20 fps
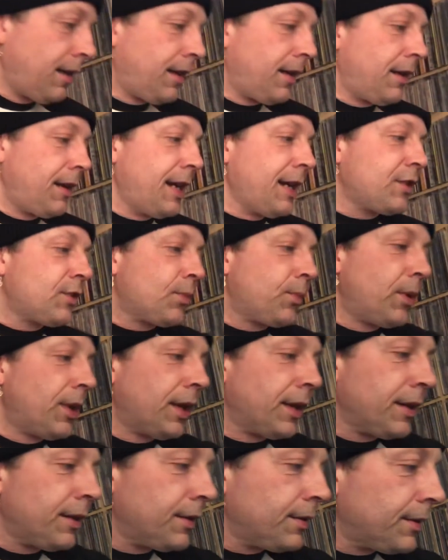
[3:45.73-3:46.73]
Next
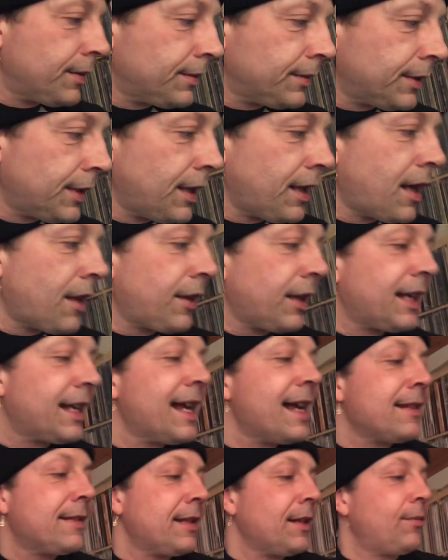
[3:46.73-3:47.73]
one, another
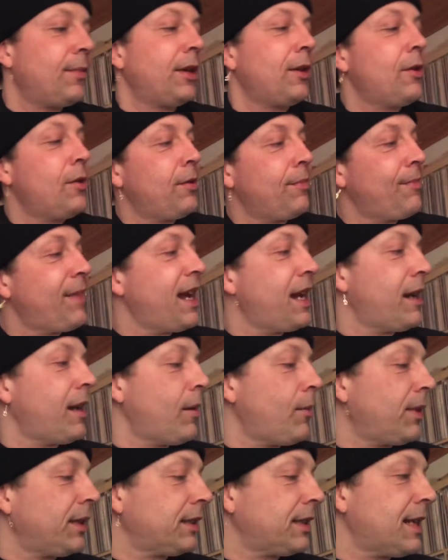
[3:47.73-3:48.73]
classic. We're going mainly
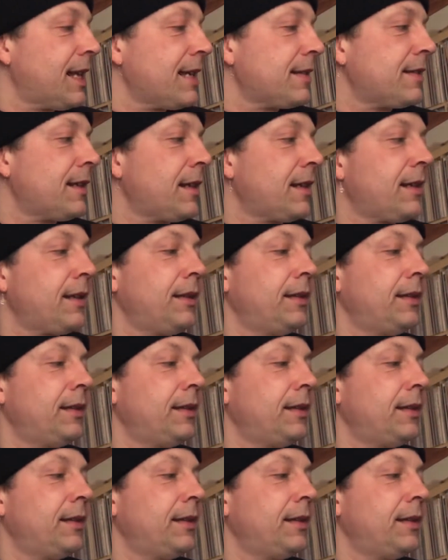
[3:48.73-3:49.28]
with classic.